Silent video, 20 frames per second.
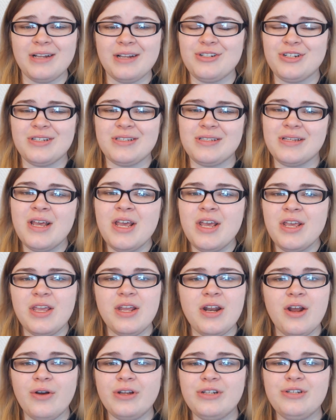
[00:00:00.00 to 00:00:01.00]
I just,
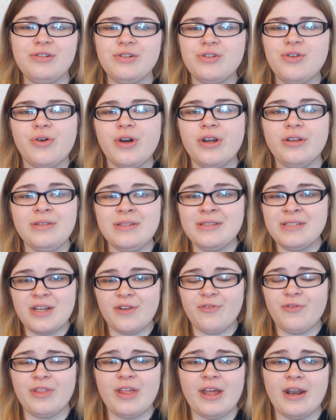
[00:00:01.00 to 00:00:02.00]
you know, I do tutorials and
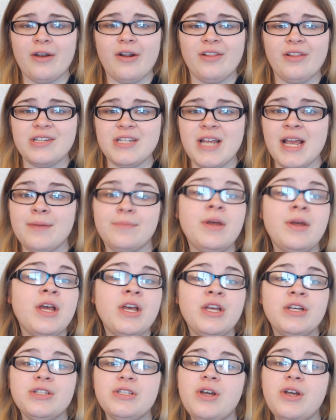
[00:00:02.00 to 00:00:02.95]
stuff without it all the time.